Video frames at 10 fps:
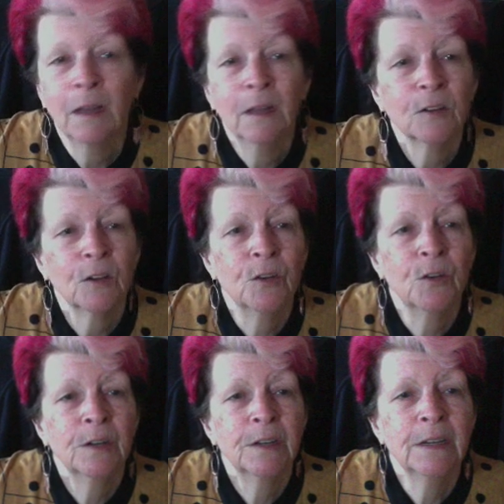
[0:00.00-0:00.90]
So
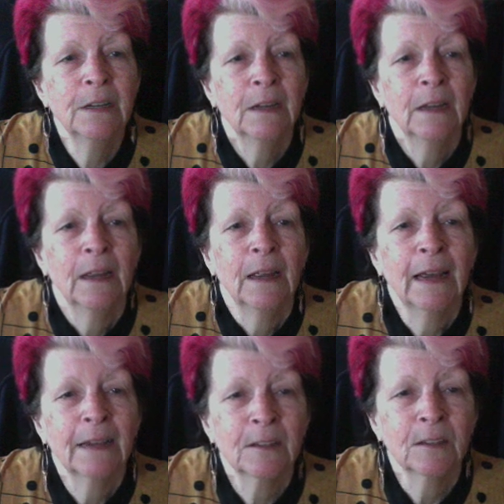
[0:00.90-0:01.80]
unity,
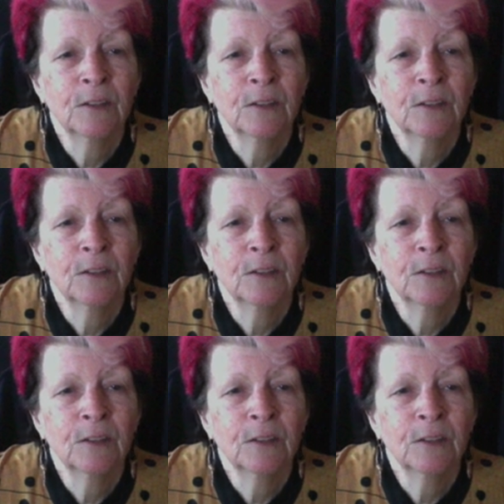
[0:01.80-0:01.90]
excellent